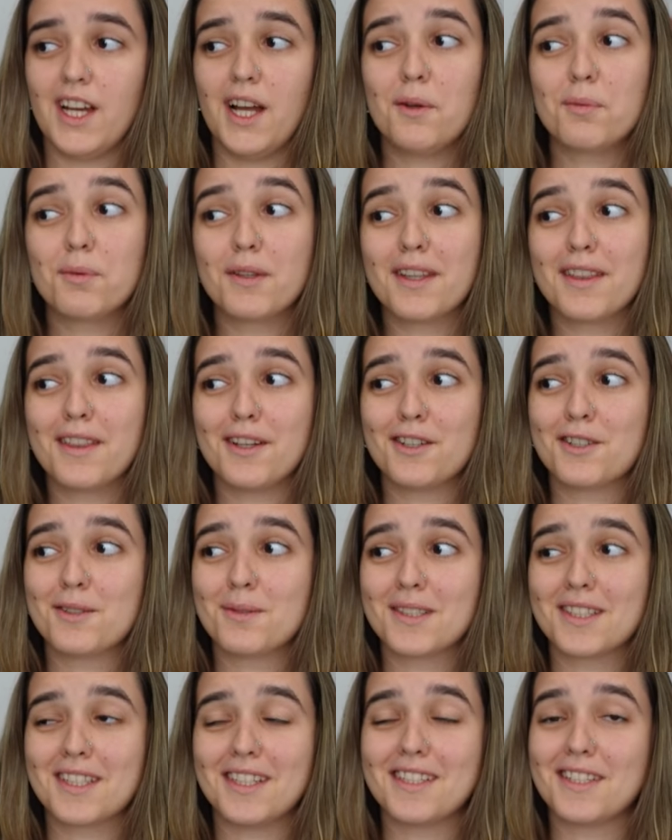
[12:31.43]
I really thought she
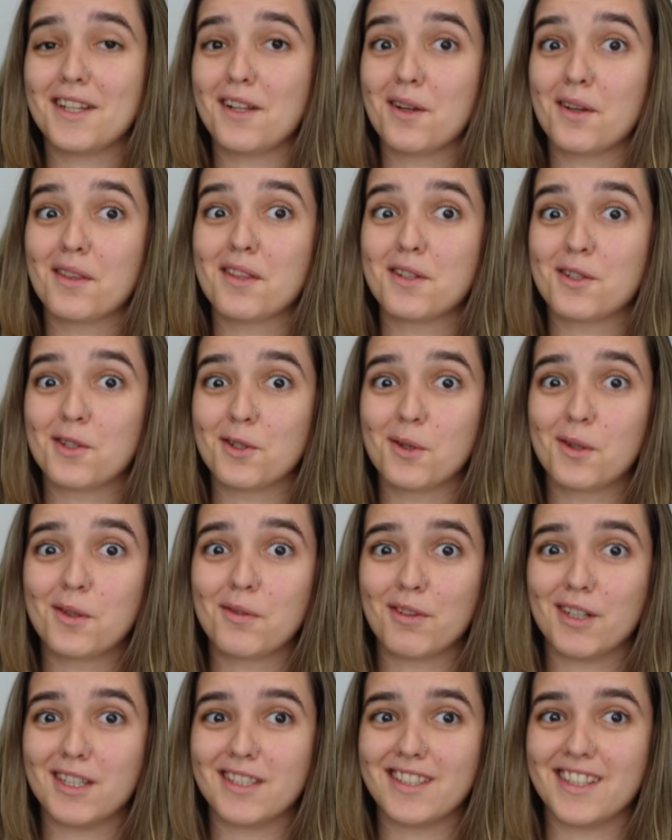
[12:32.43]
was gonna tell her the truth
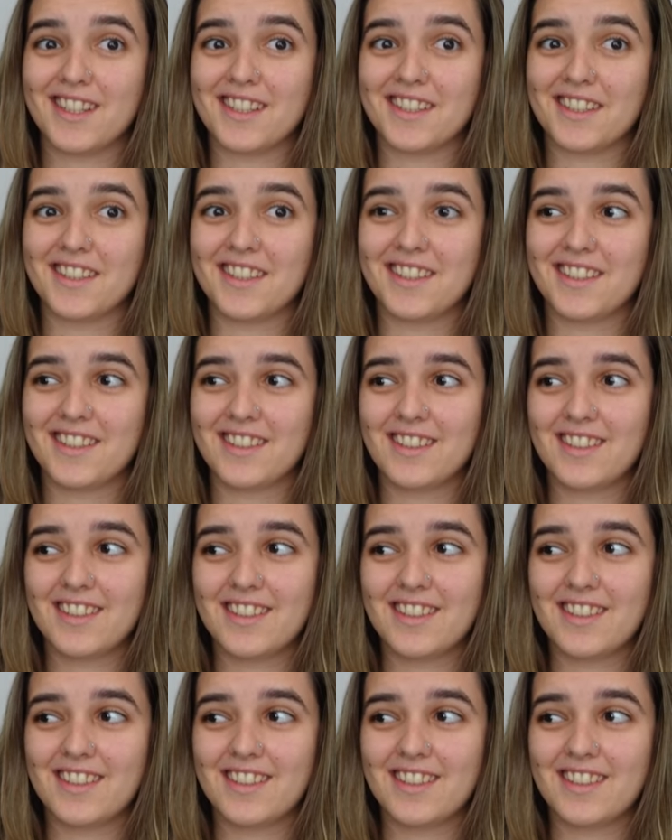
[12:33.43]
for a second.